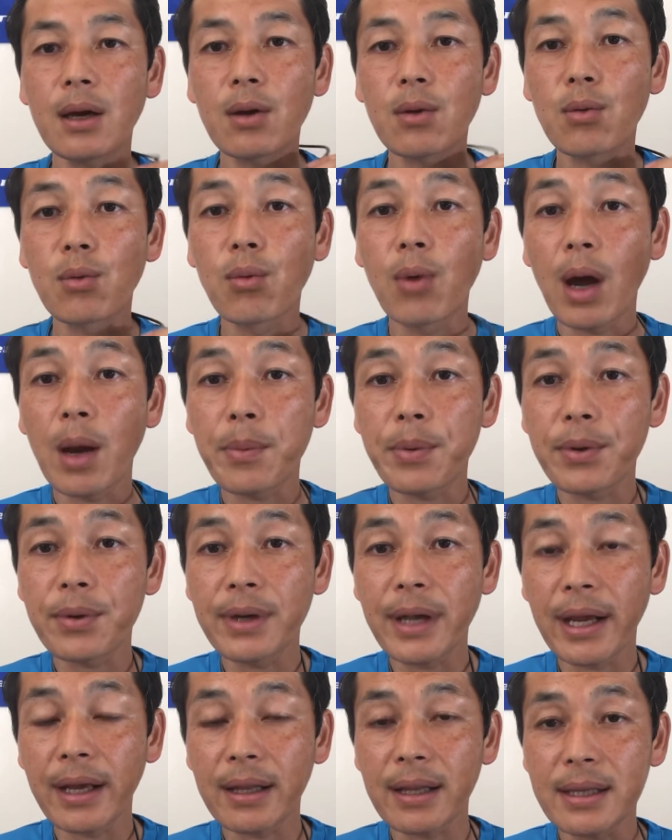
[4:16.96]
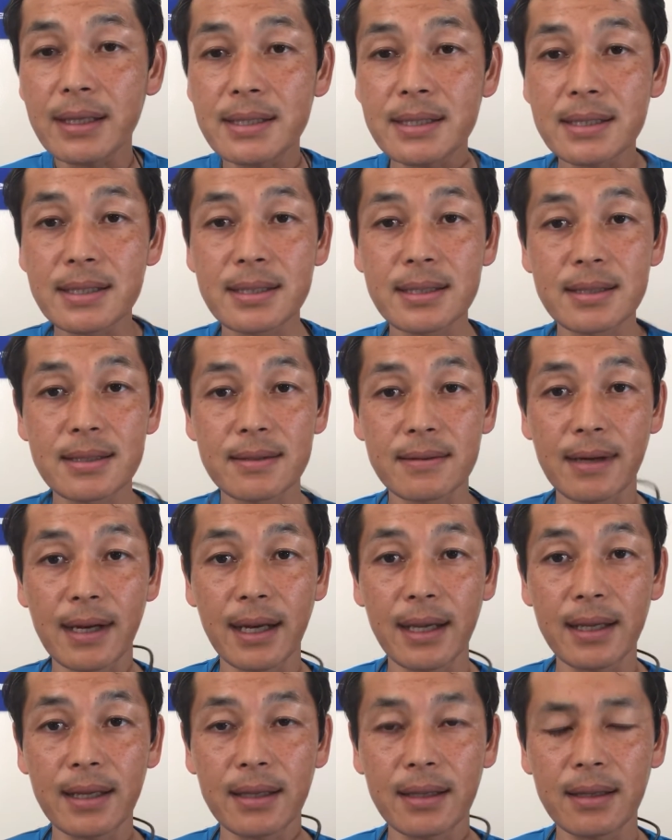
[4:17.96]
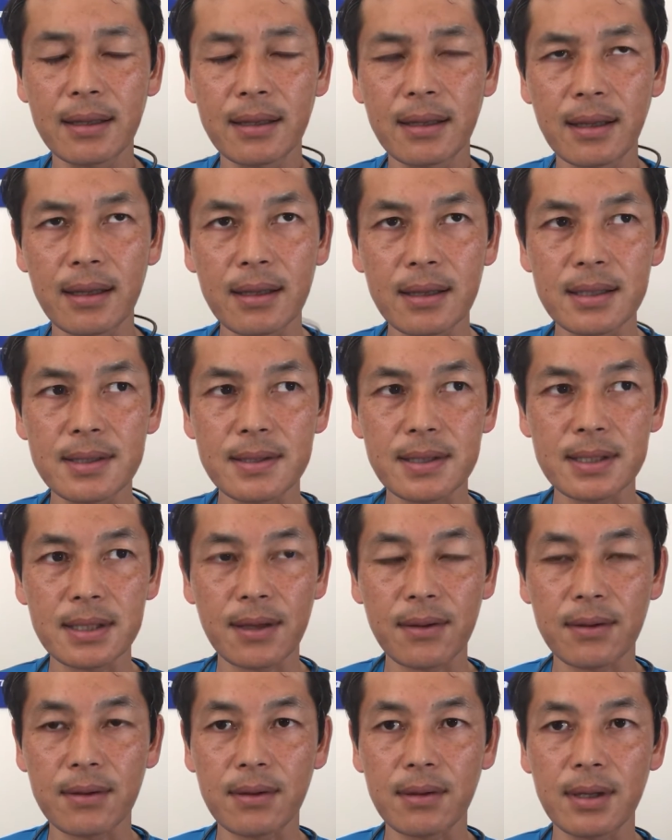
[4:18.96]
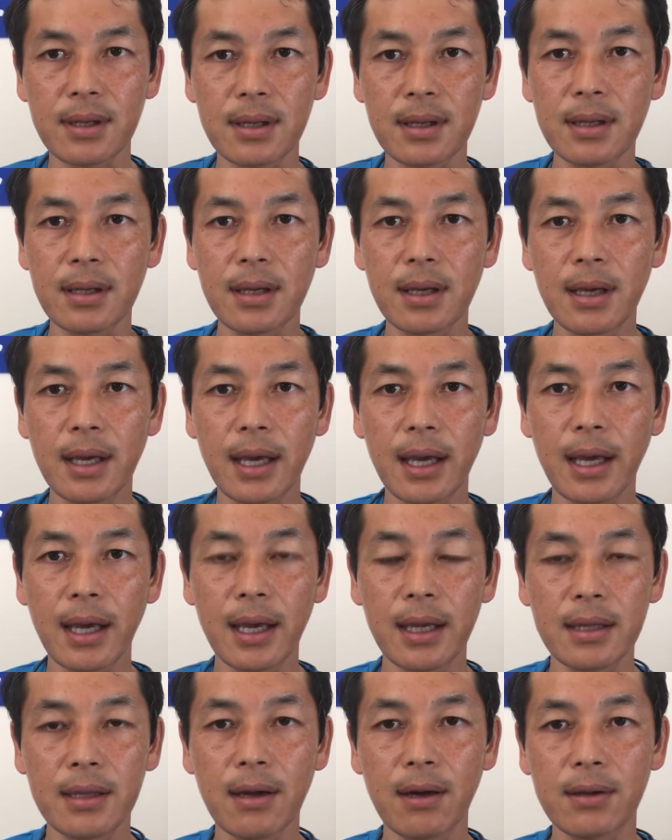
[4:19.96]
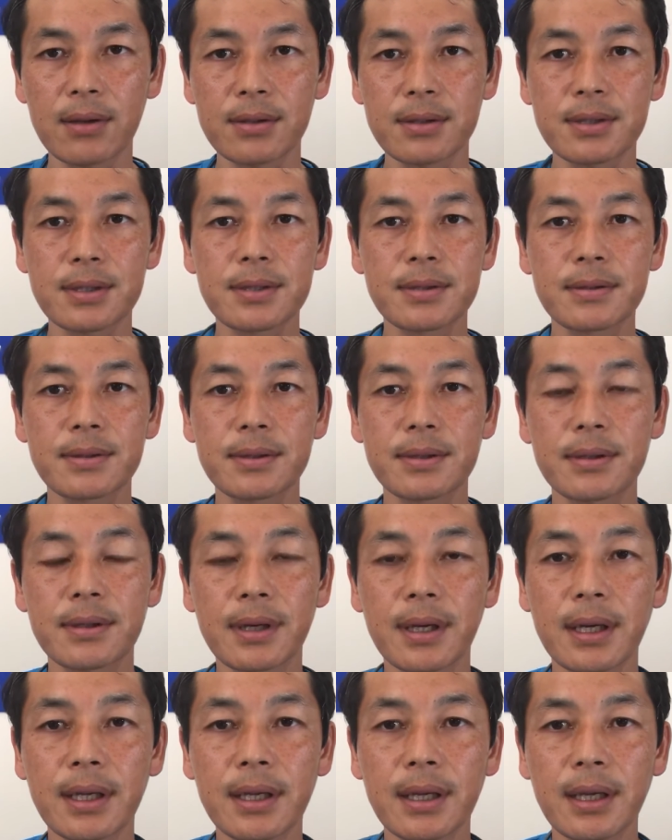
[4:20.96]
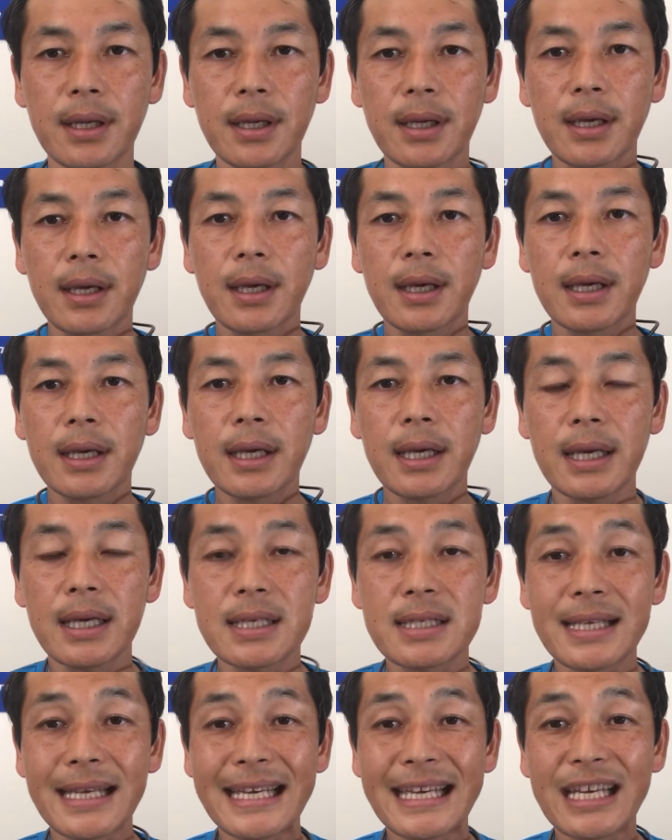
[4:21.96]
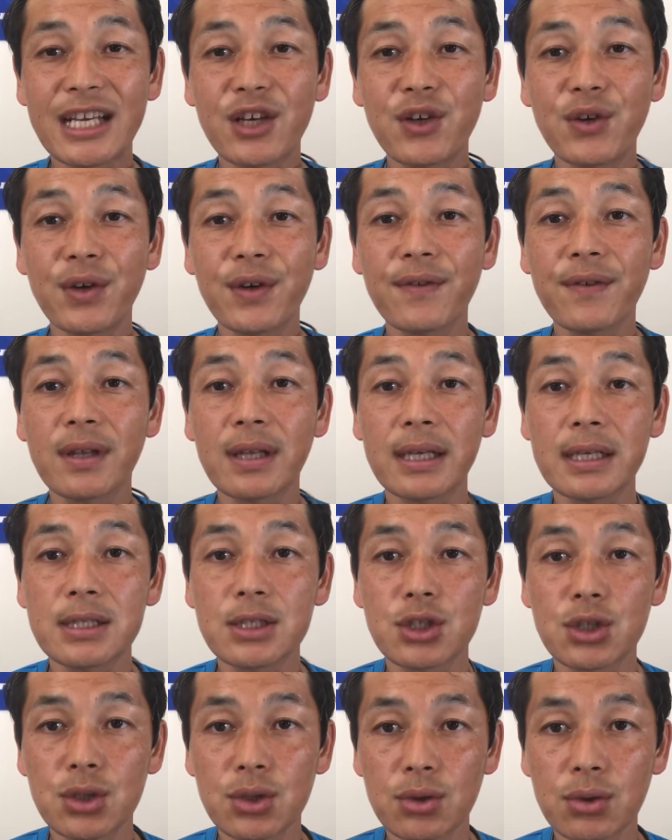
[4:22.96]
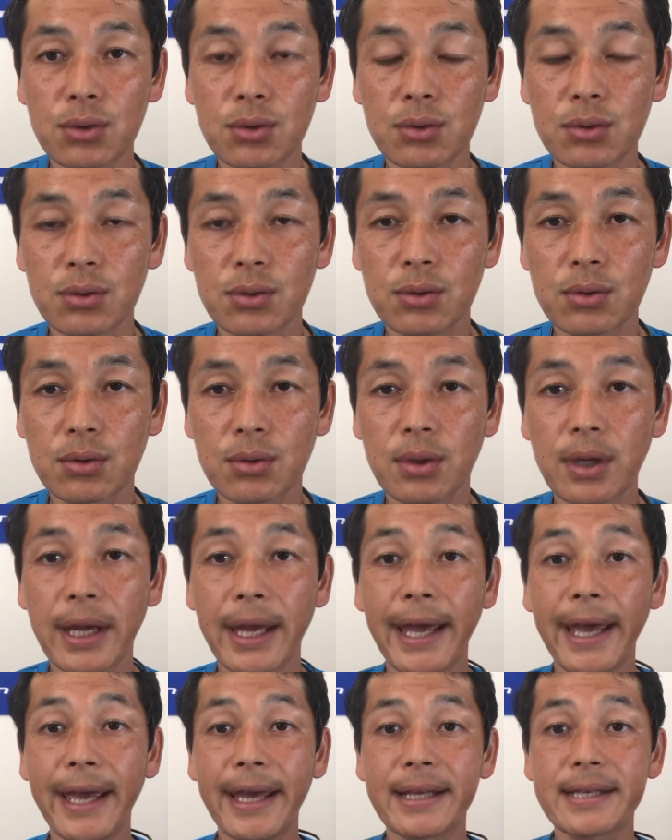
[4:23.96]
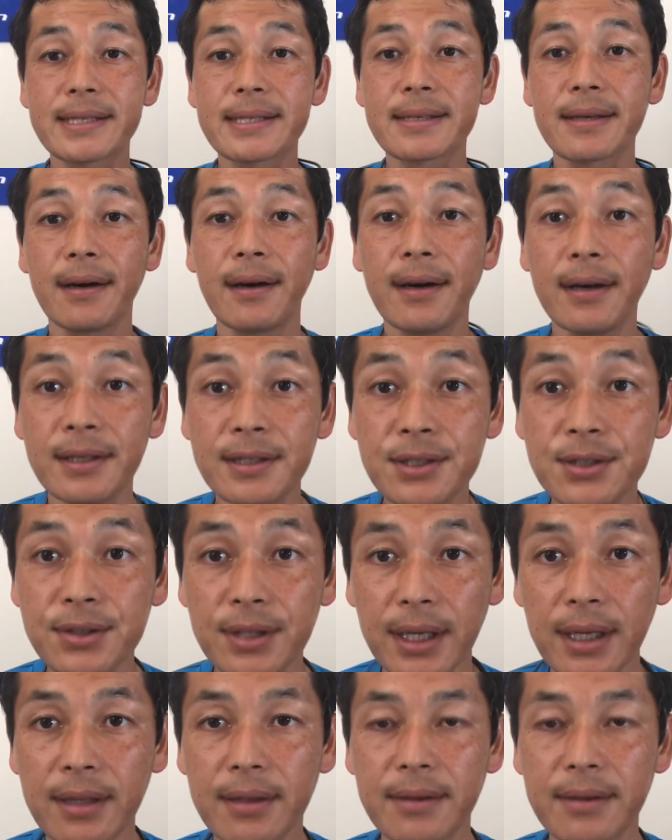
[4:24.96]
rubber necklace right i think this was like 38 dollars right it's equivalent to x hundred